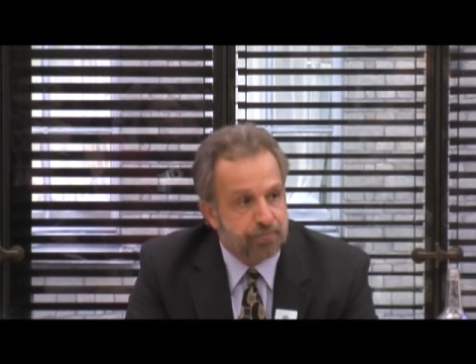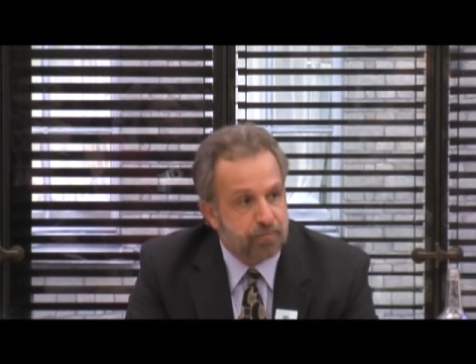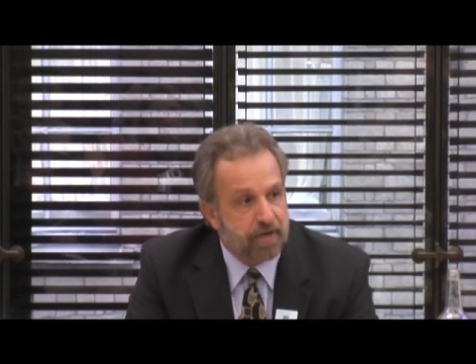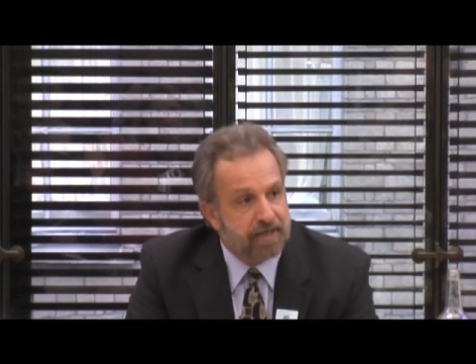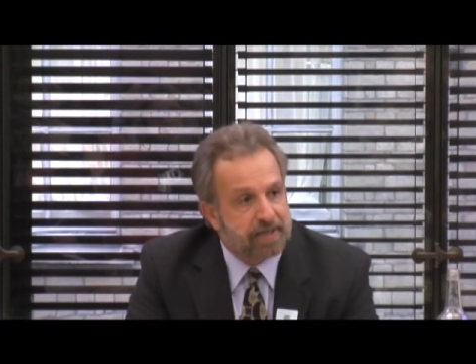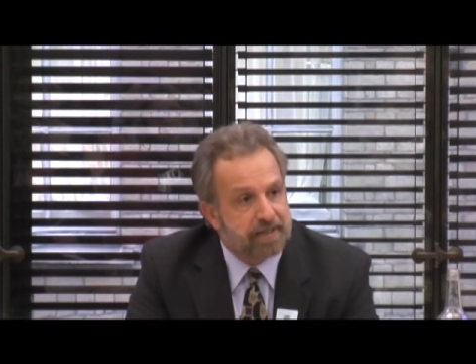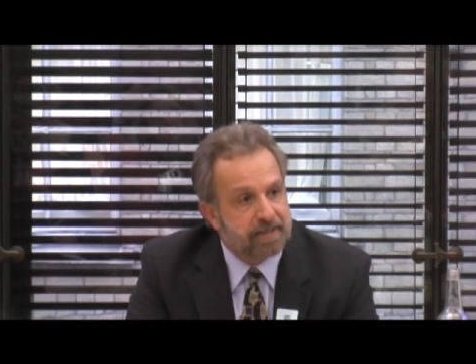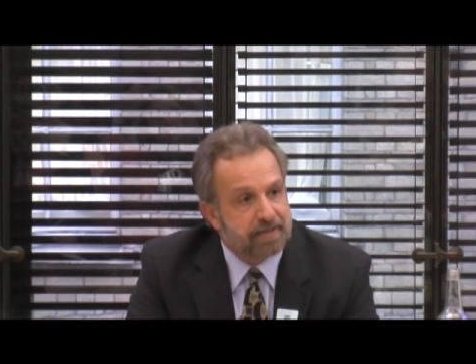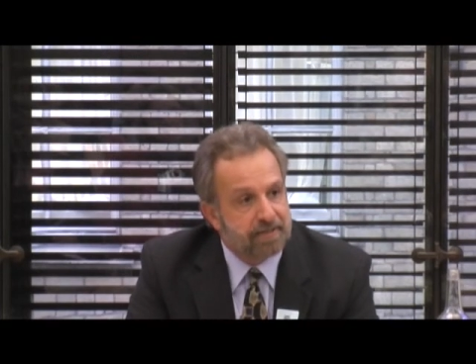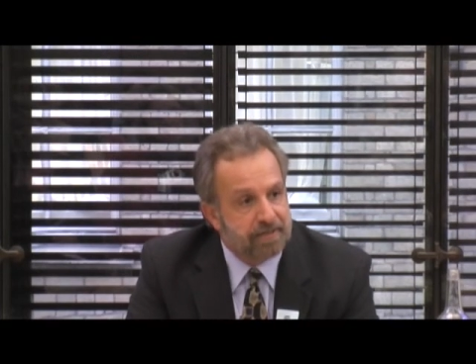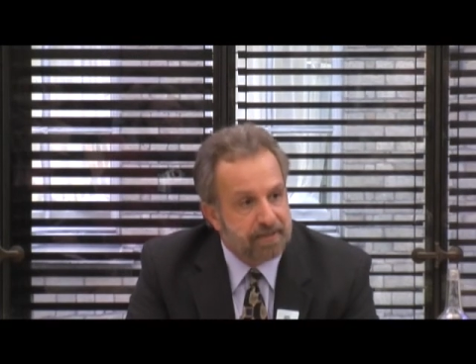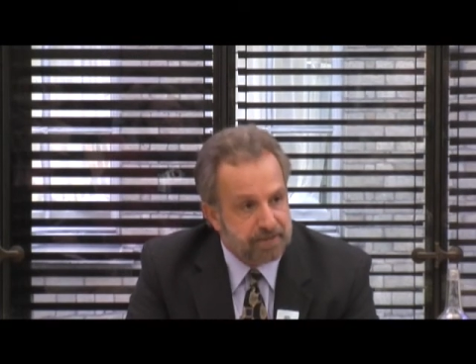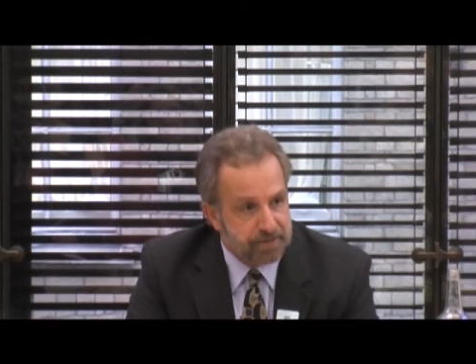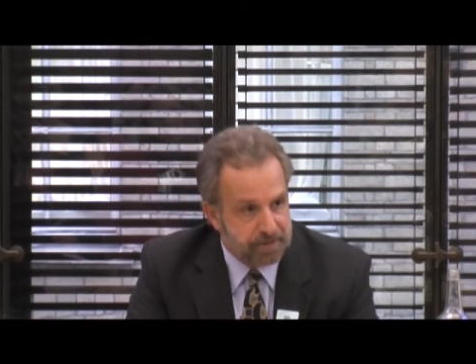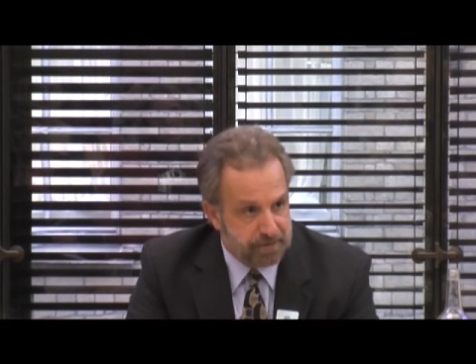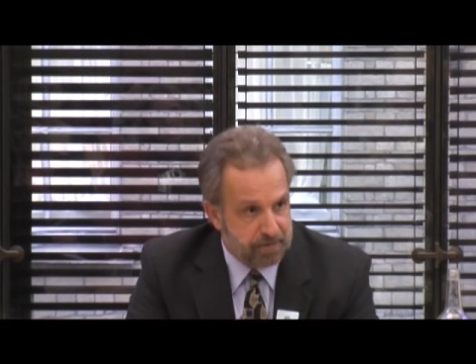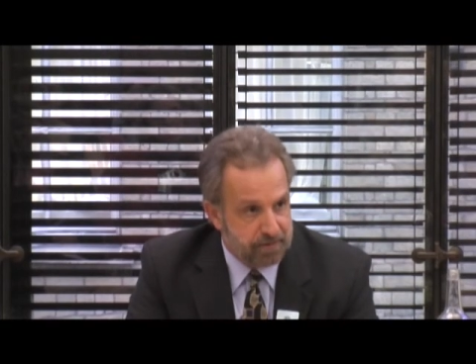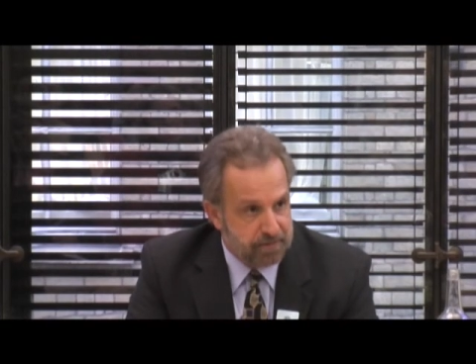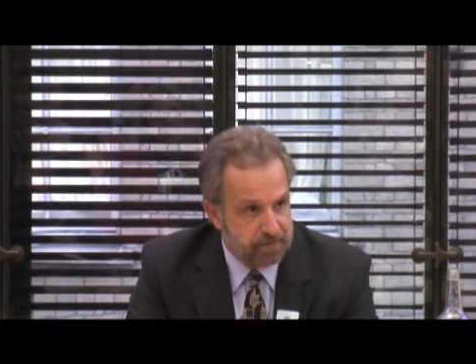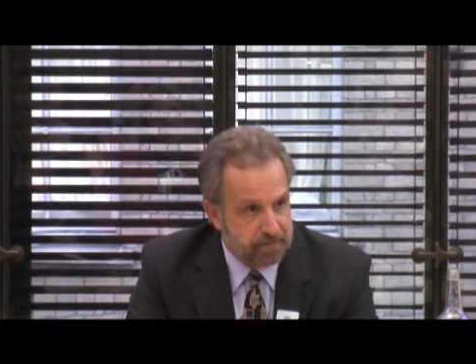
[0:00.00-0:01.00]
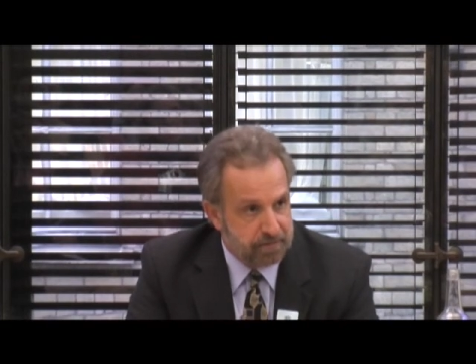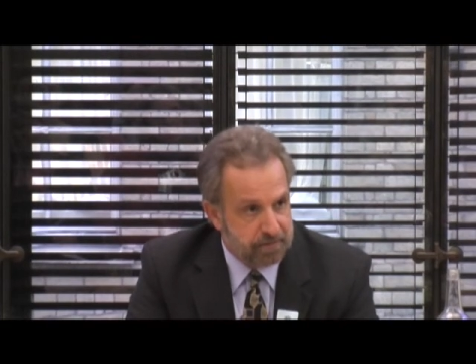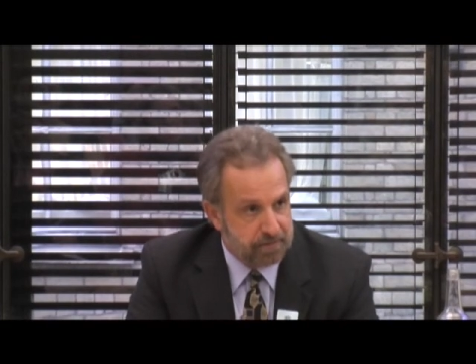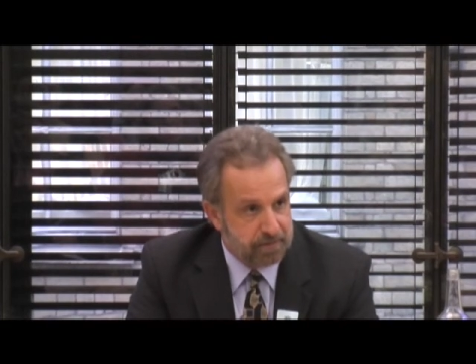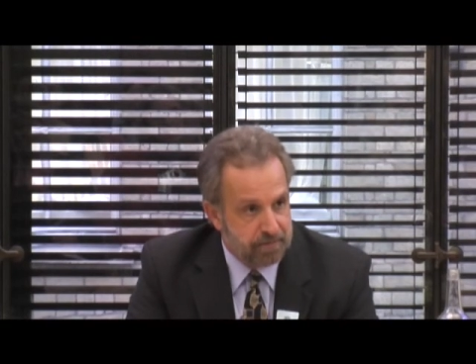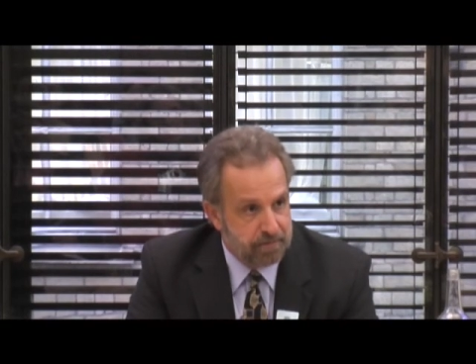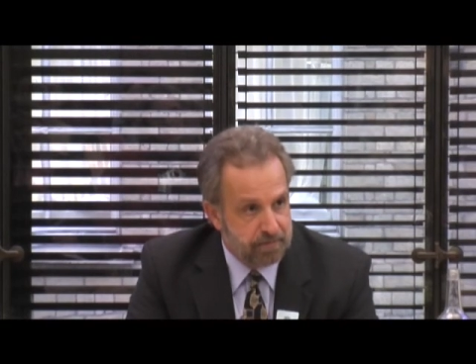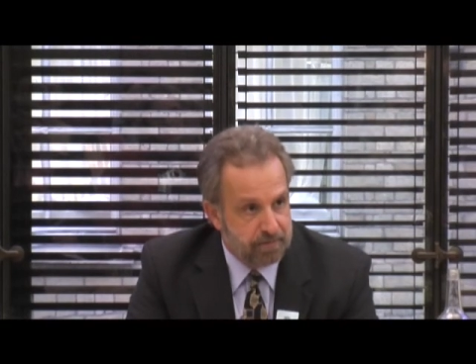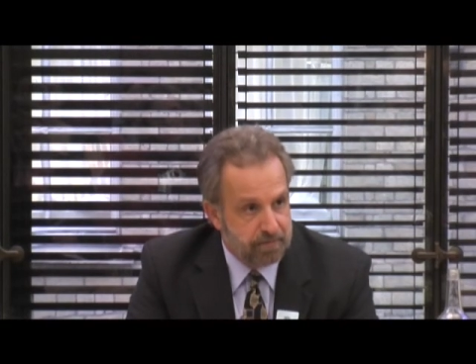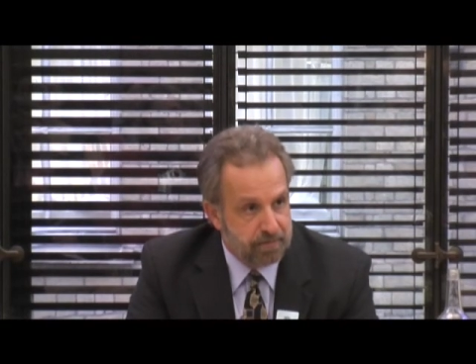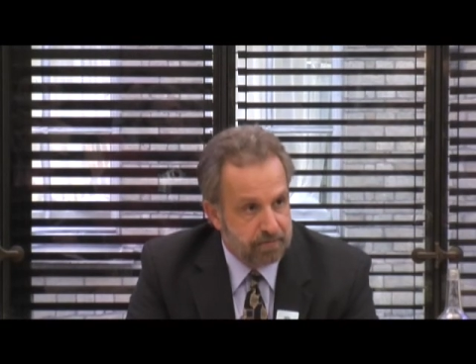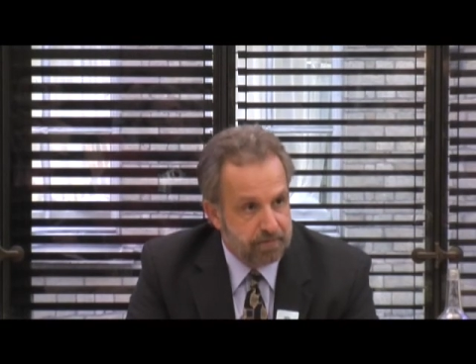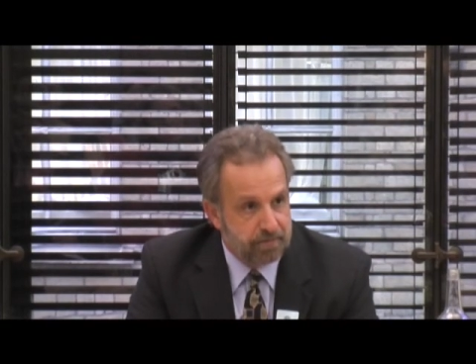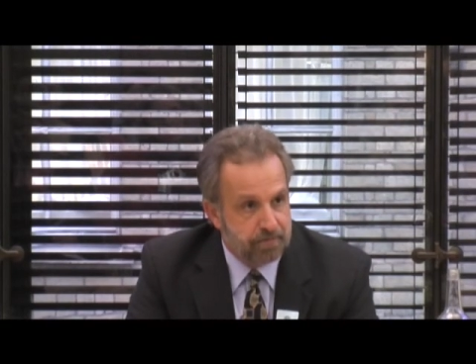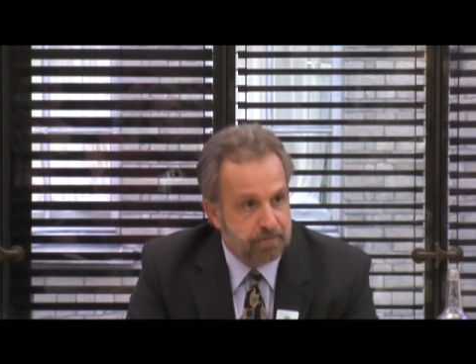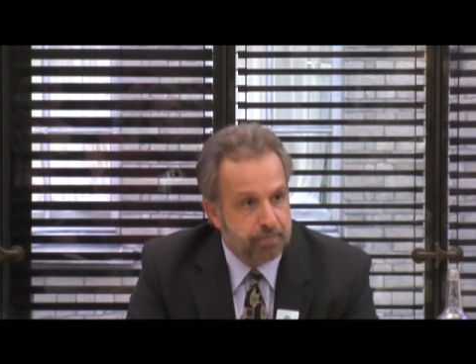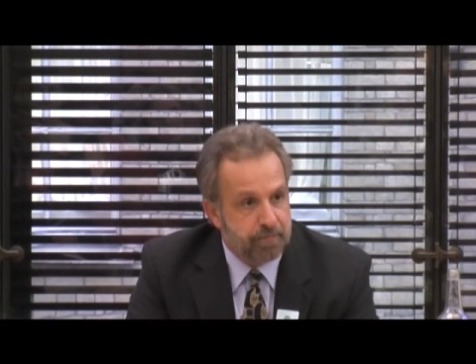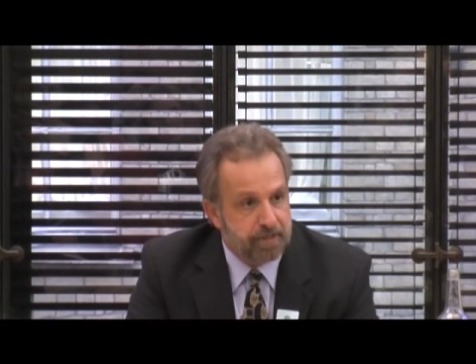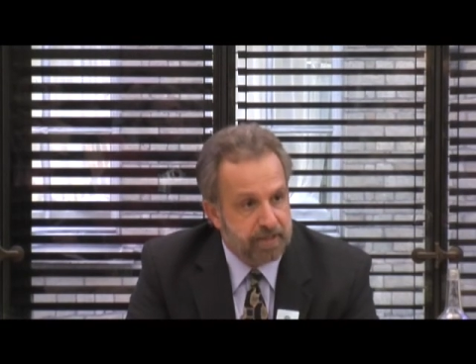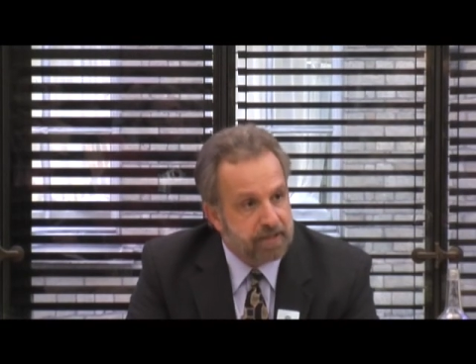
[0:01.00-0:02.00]
recognition
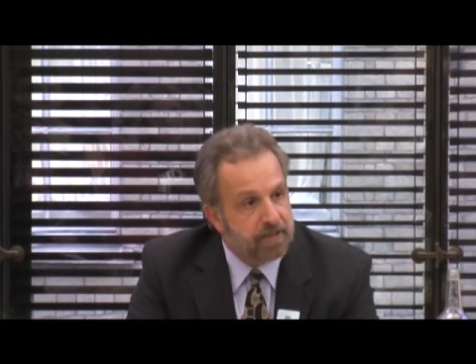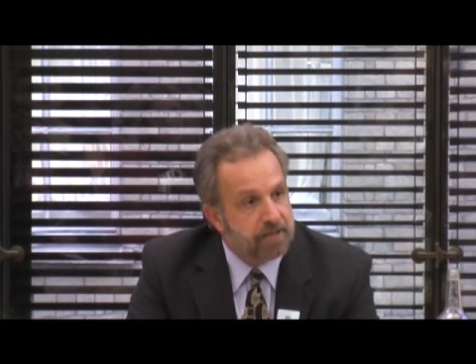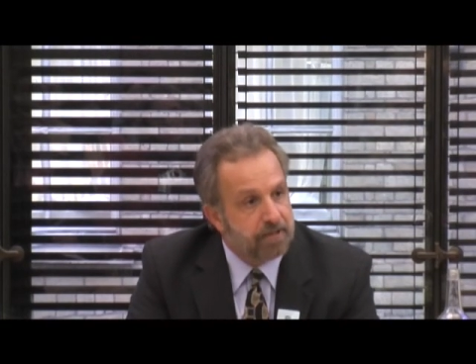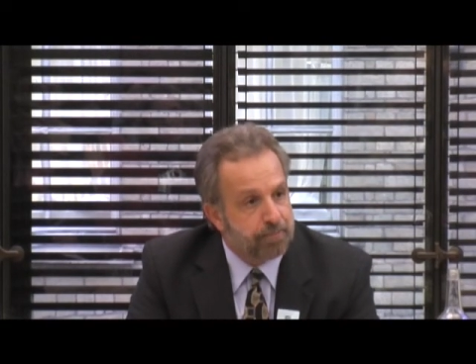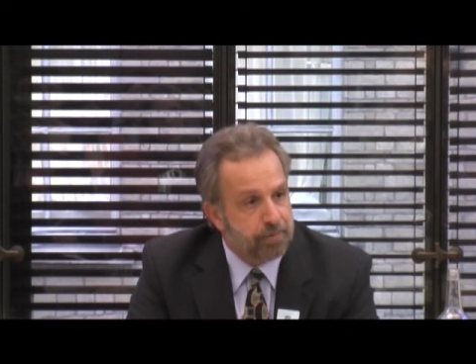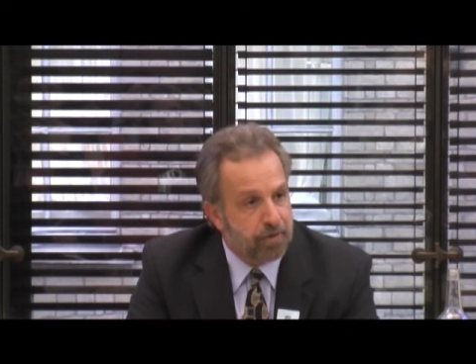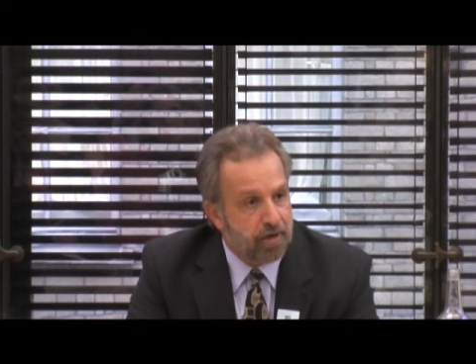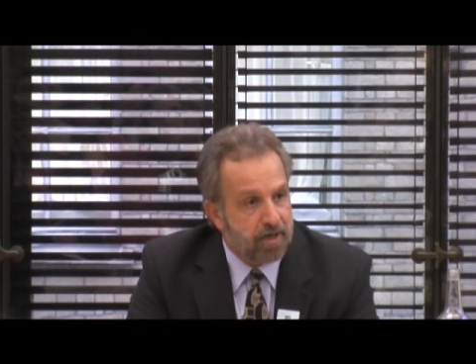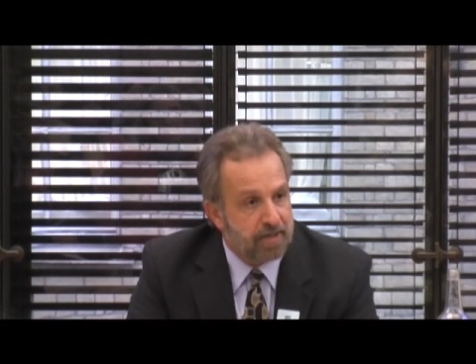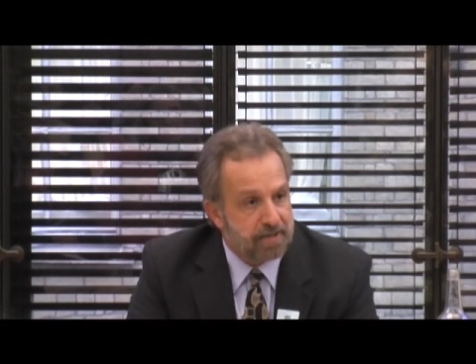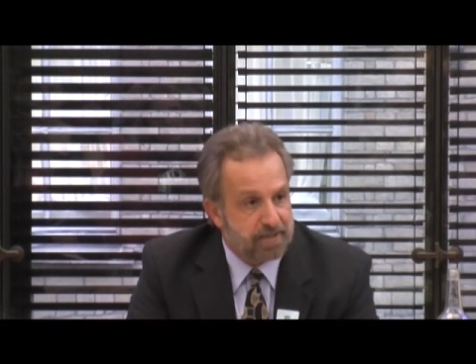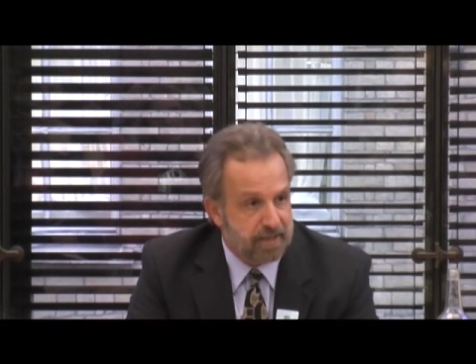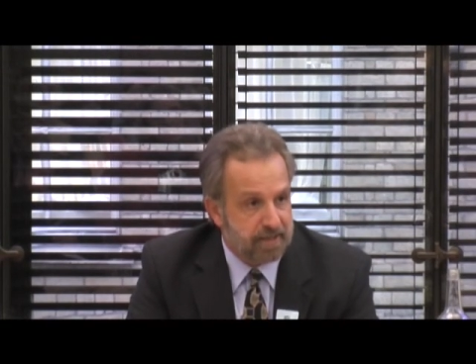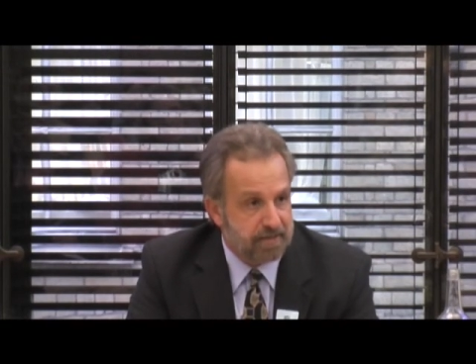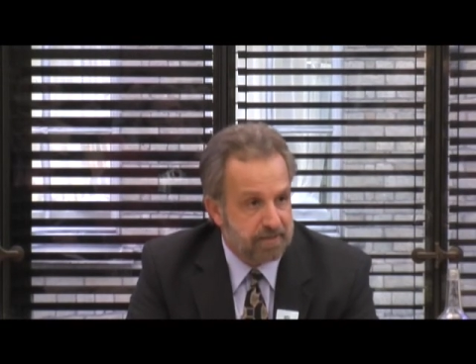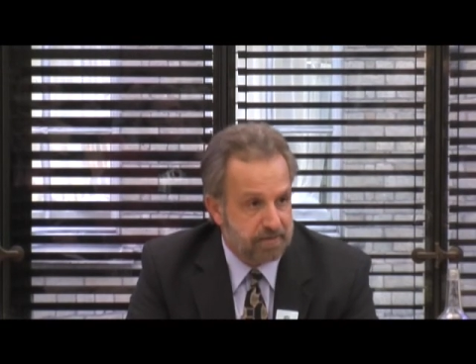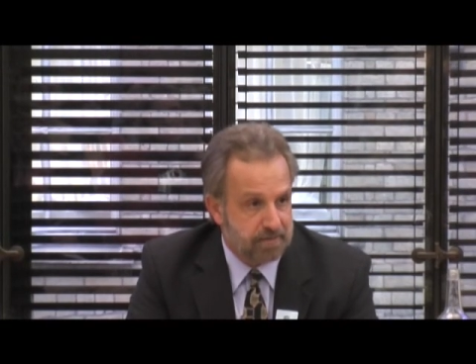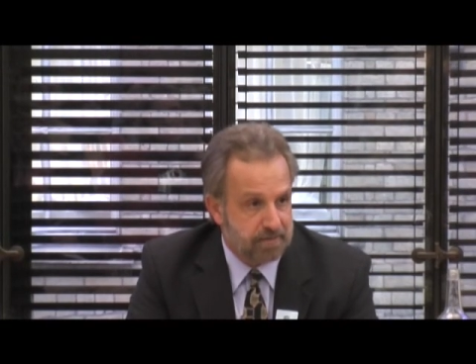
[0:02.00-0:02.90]
to begin the process.